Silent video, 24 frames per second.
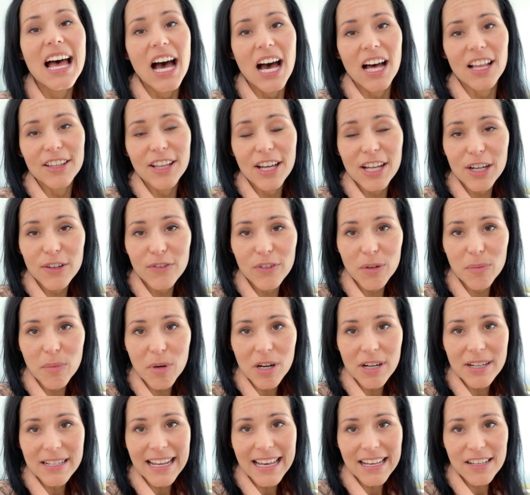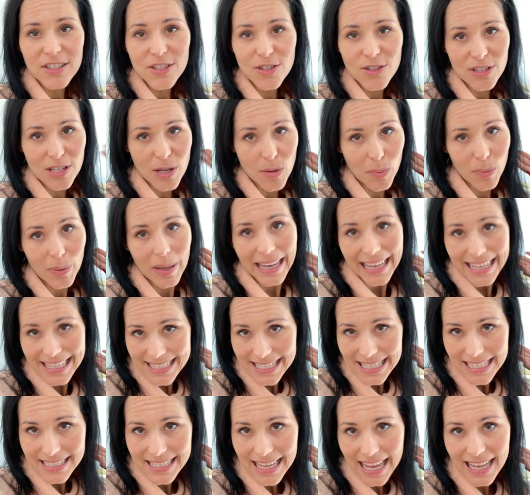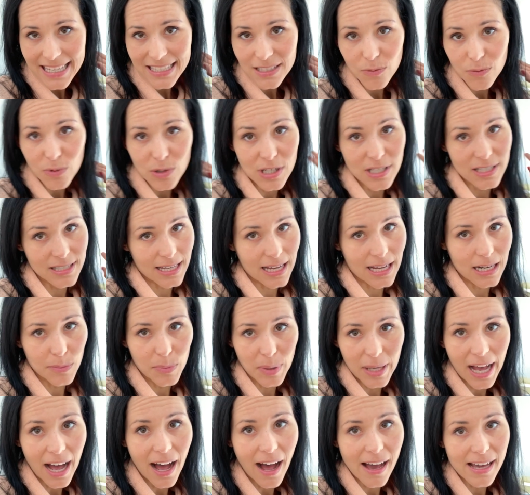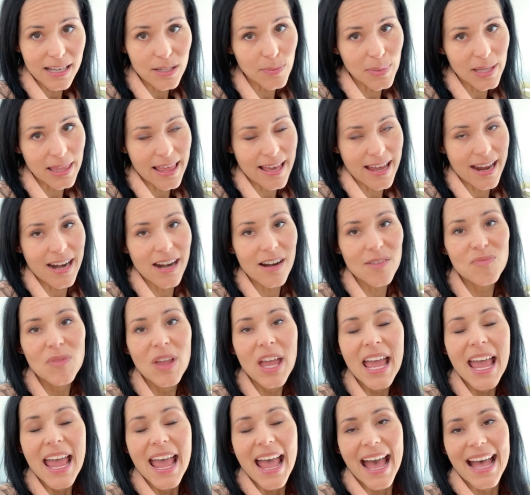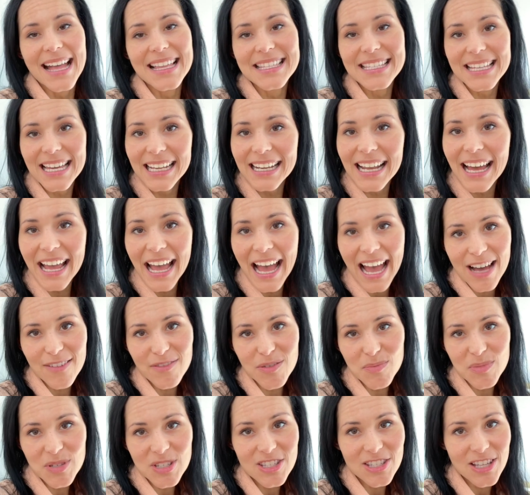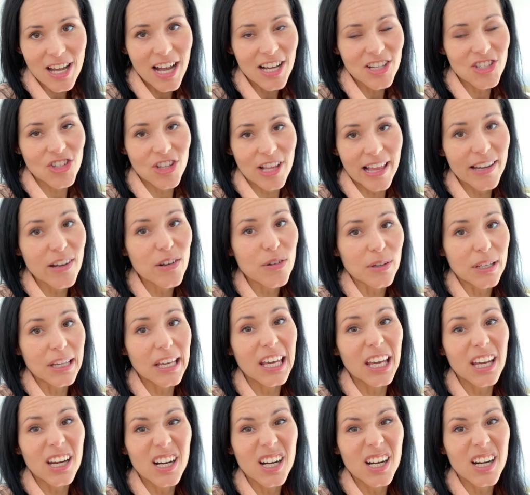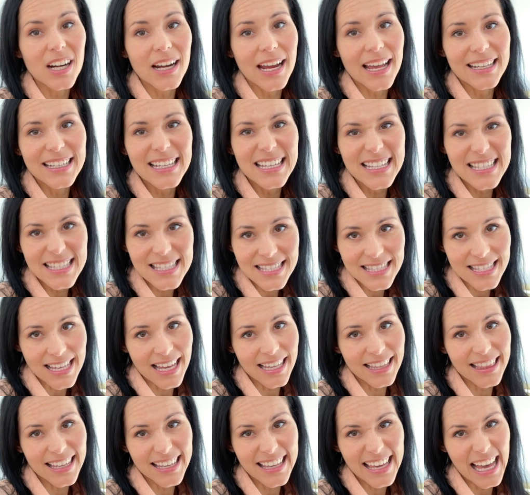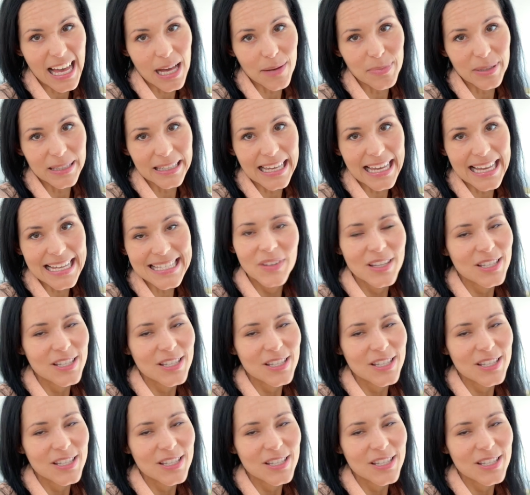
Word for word: A lot of them are next to the painting desk, which is kind of behind me there. And then I have them stashed like here and inside the cabinet.